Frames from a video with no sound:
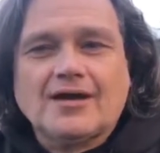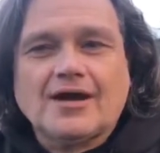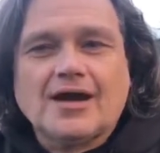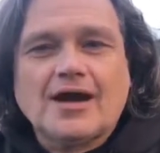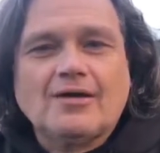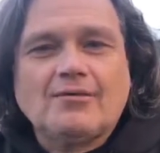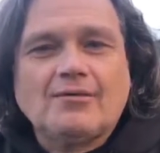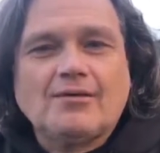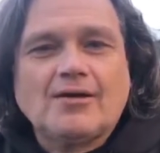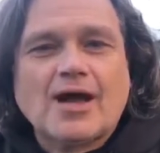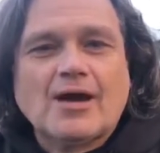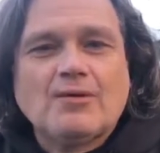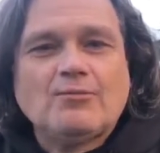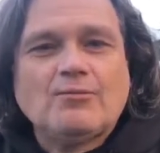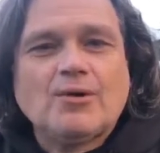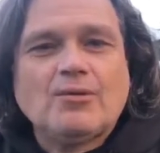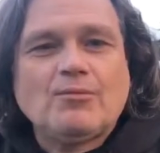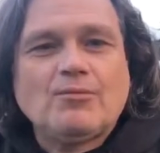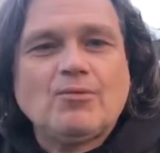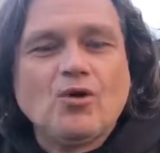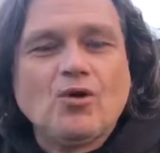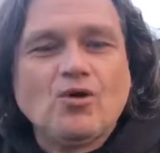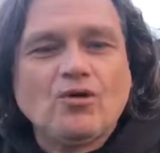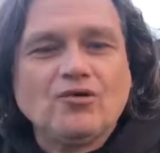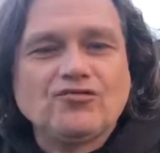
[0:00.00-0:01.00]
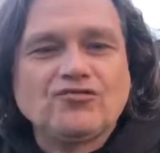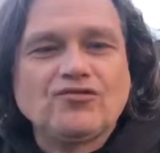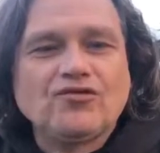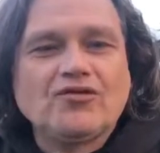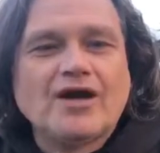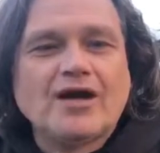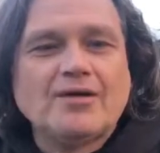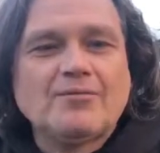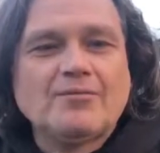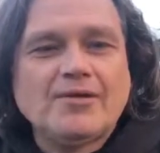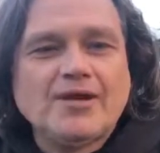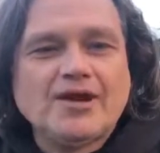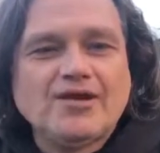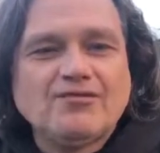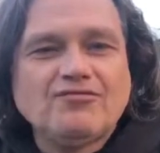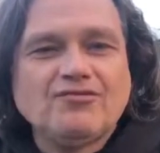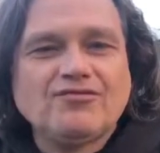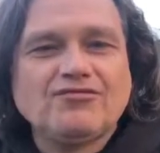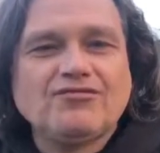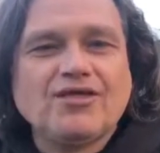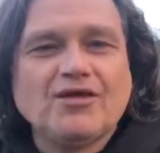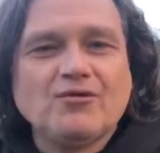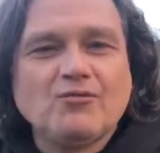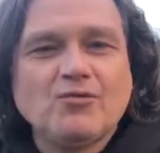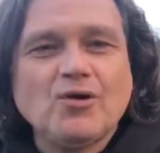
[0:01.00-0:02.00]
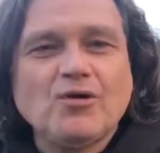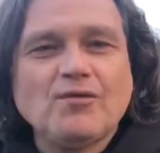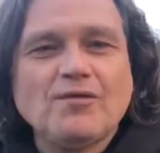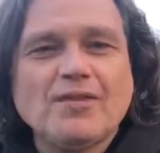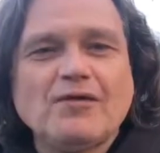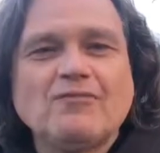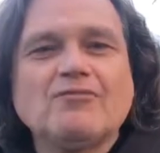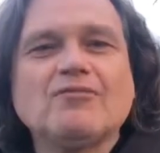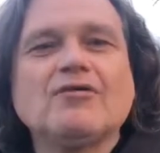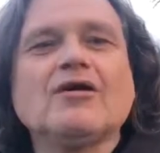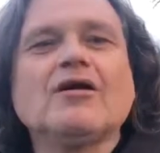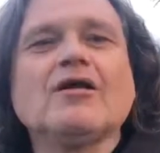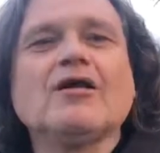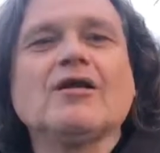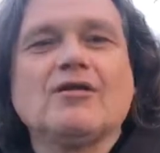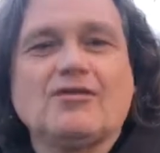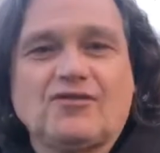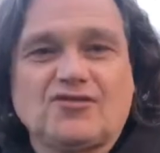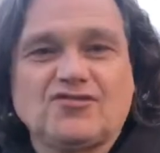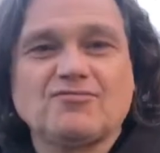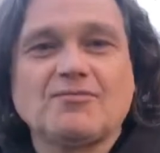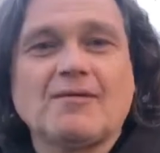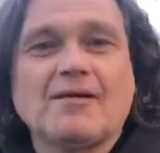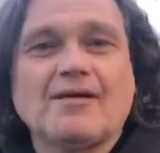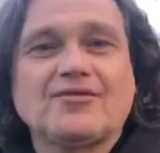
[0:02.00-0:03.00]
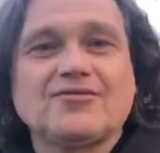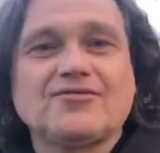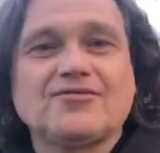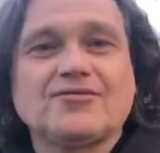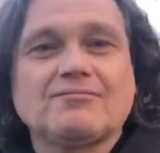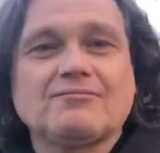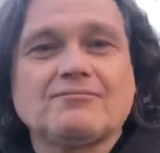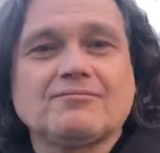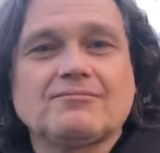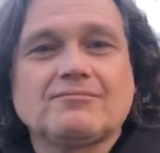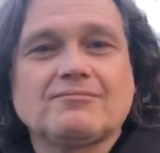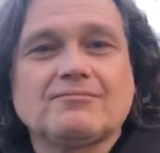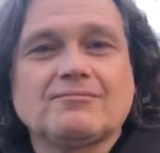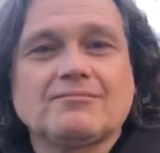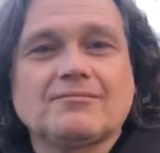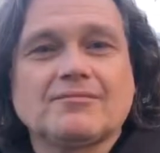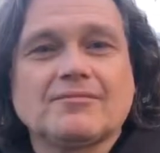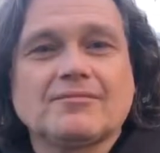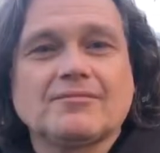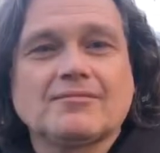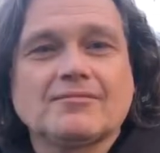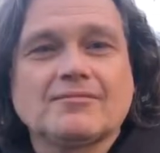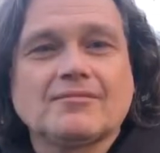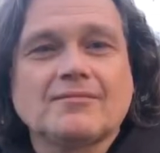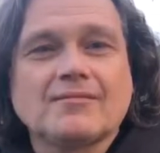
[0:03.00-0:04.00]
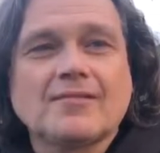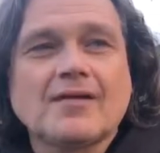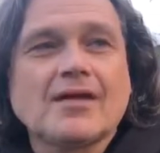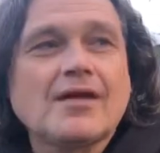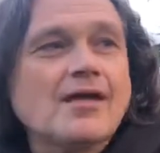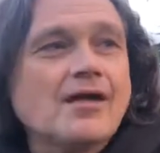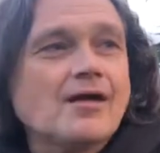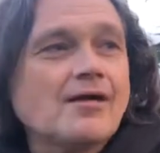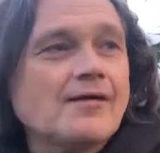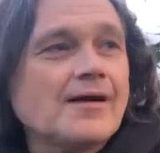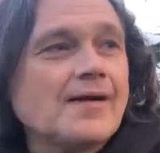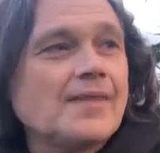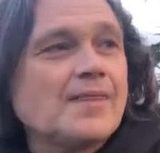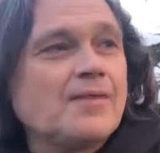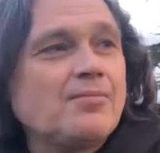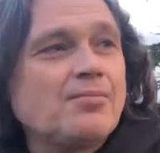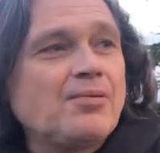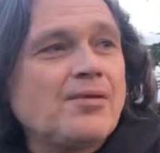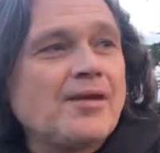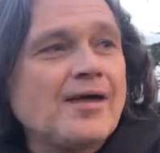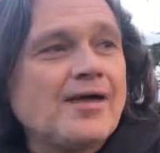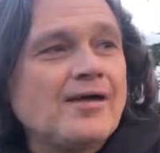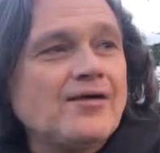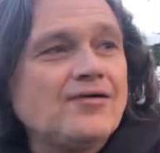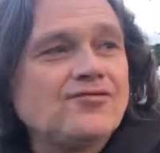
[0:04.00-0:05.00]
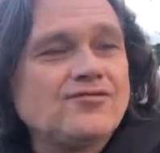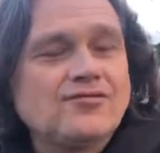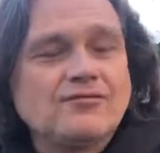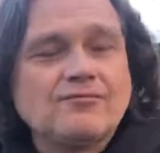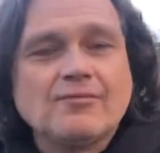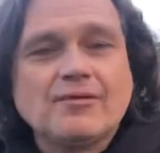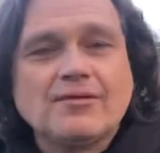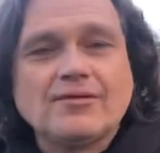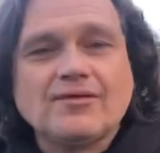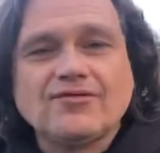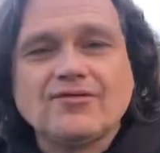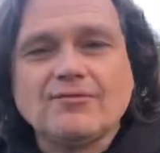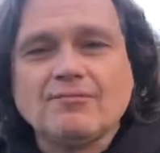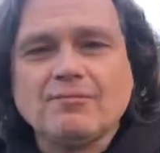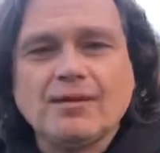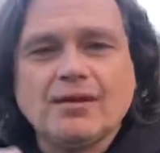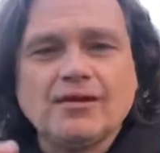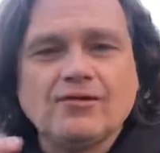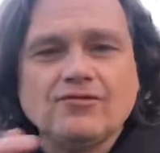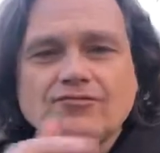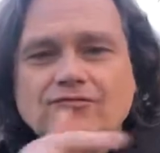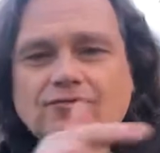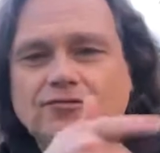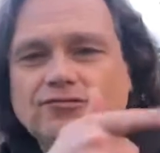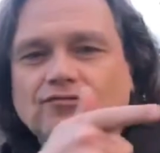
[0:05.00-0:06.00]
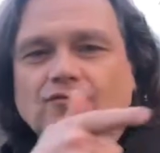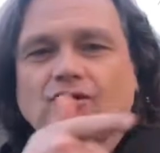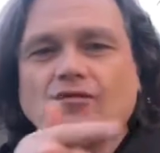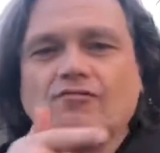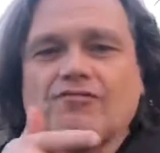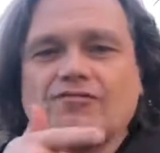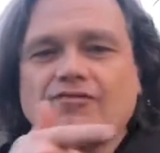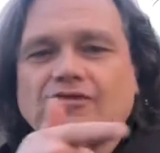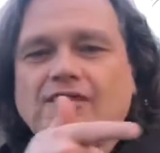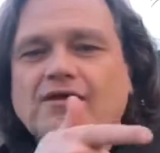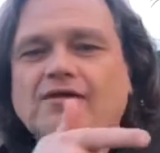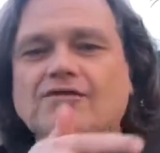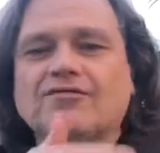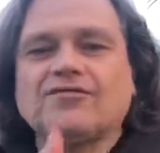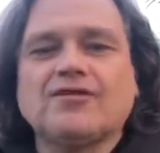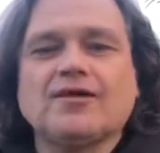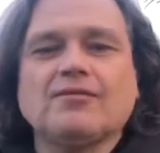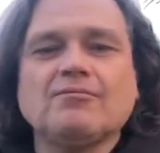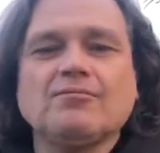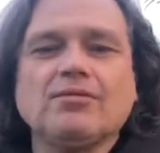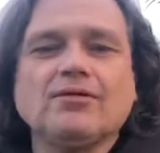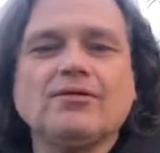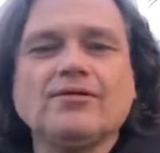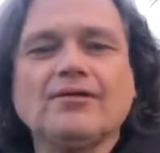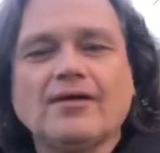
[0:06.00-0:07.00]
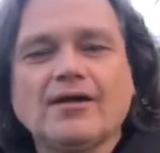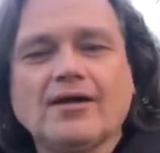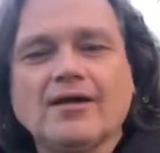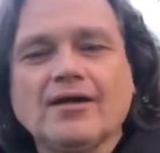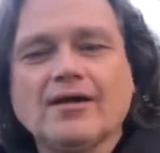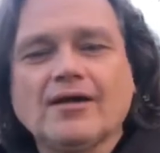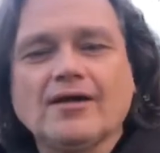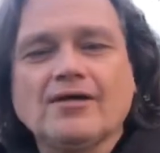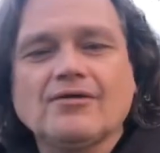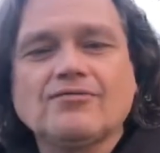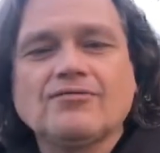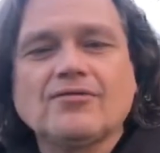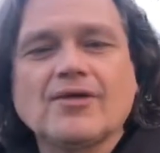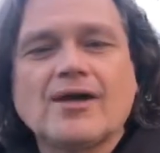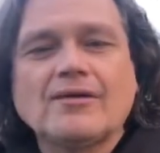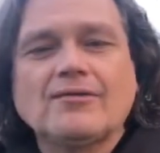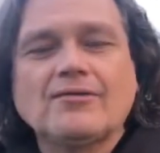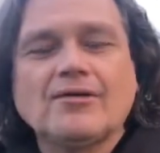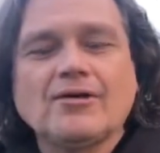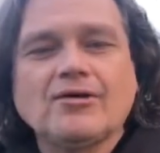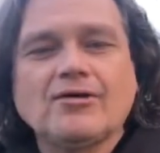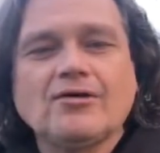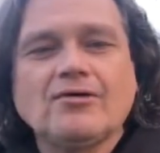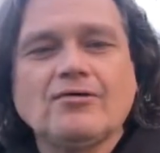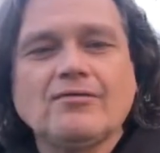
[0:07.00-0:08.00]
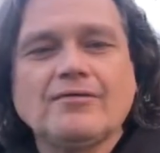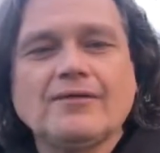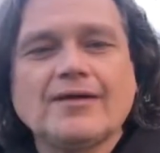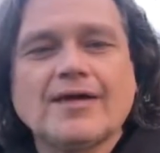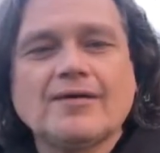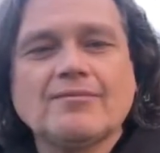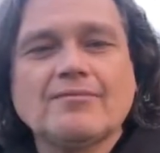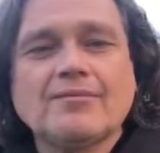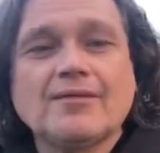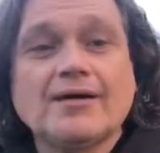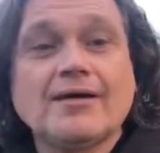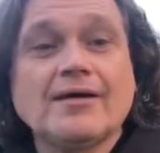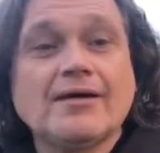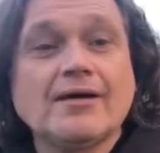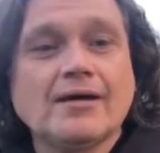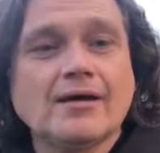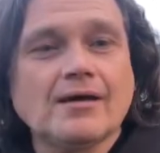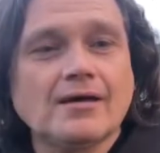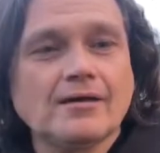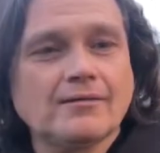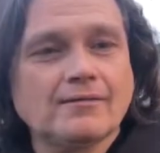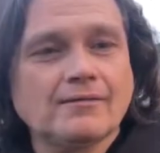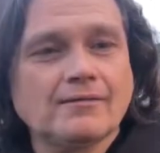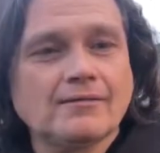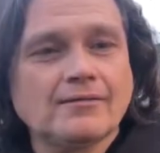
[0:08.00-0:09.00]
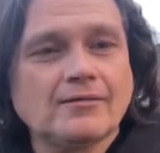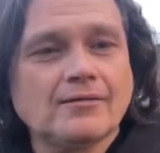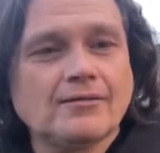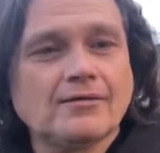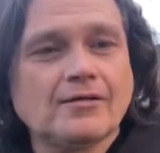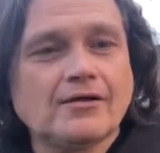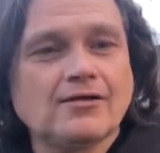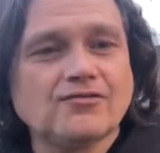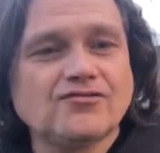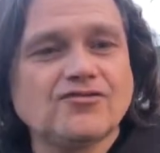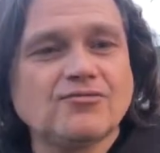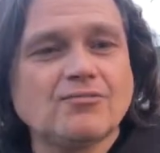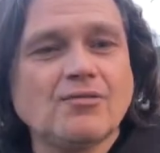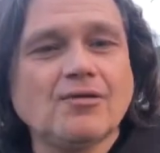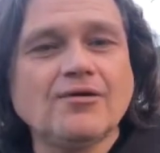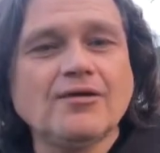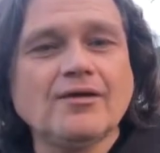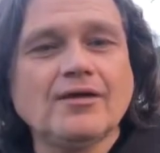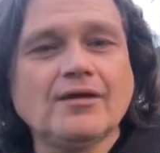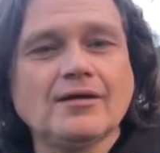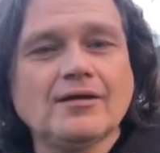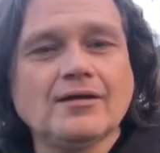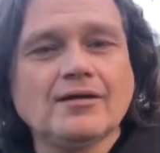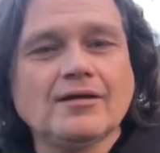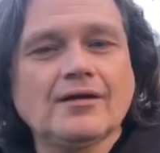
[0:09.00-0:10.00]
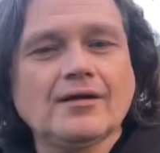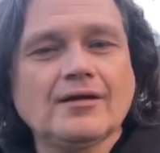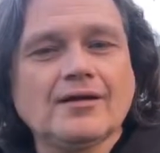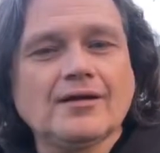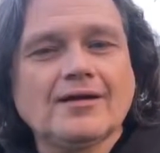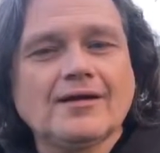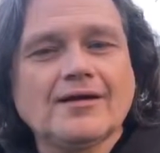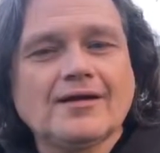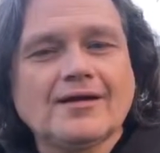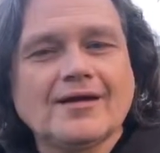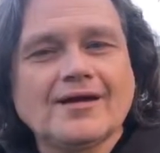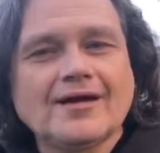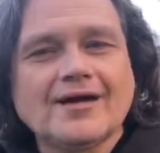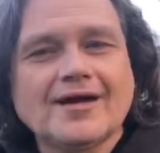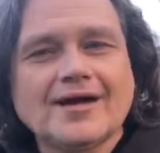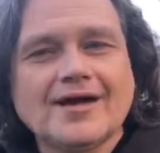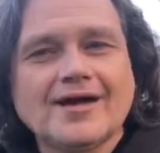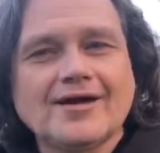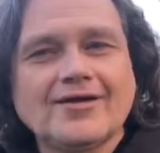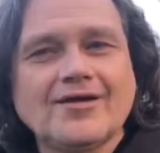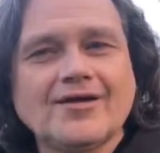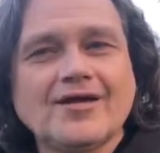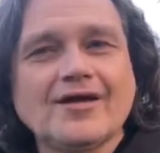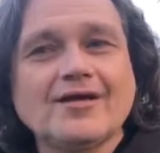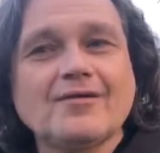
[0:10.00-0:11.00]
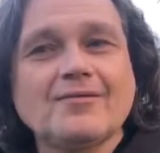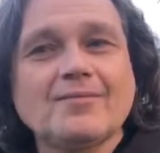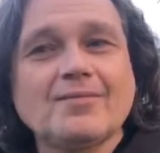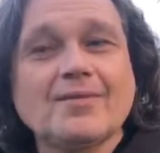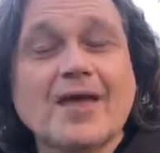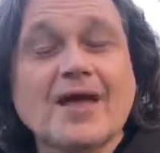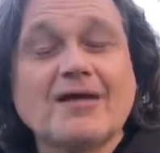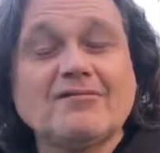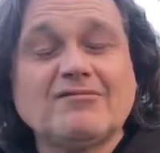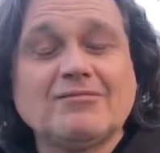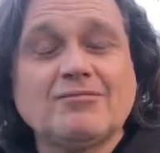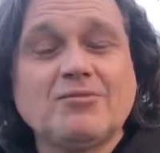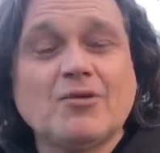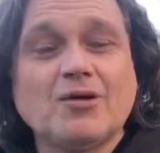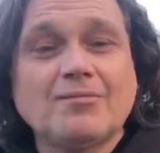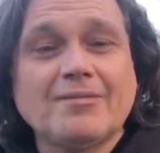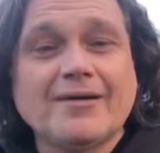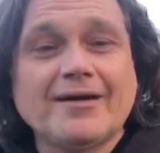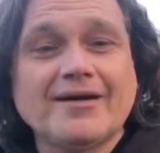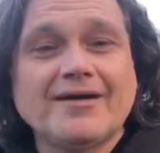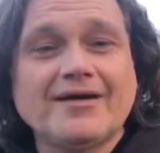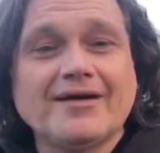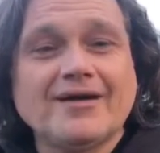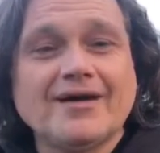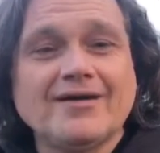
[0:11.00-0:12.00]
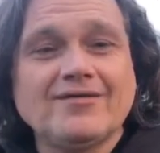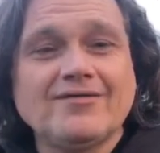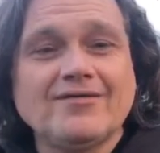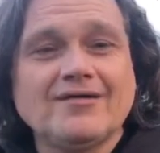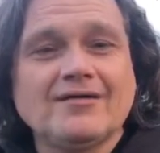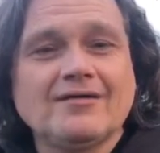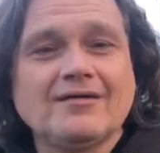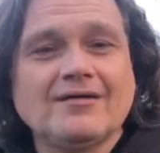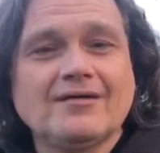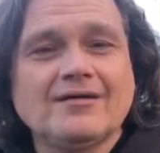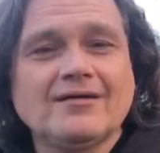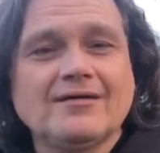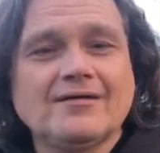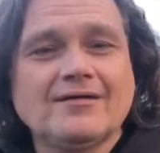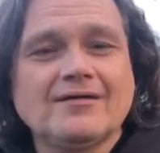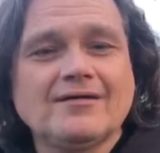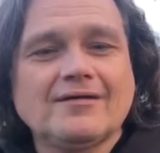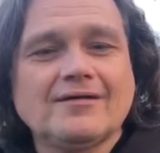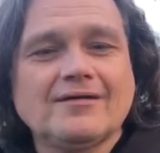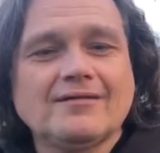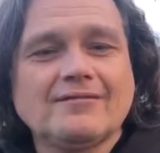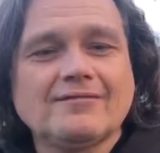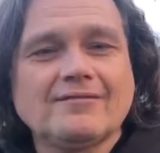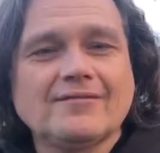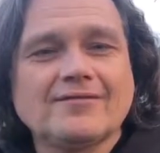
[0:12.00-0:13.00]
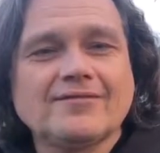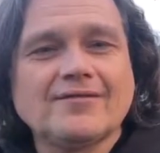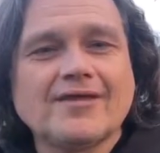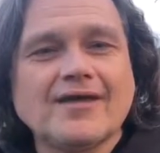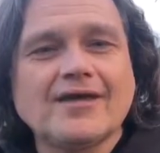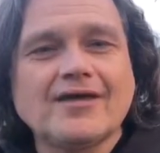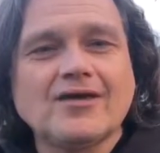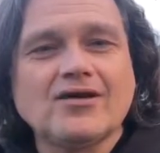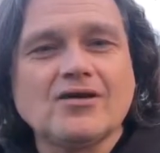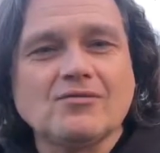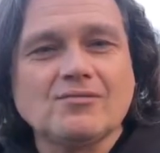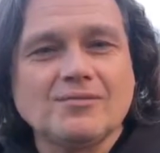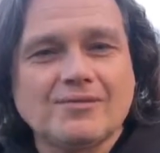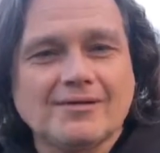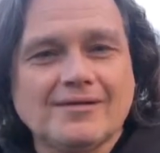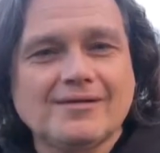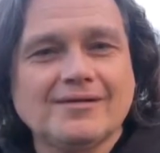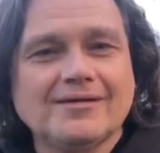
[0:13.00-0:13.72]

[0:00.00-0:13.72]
and, we, and when we all saw how many of us there were, there were a lot of smiles. Okay, the players, well, there's some players just over there assembled, so I'm going to go and get my uh, costume on, and uh, I'll report back in later. Thank you.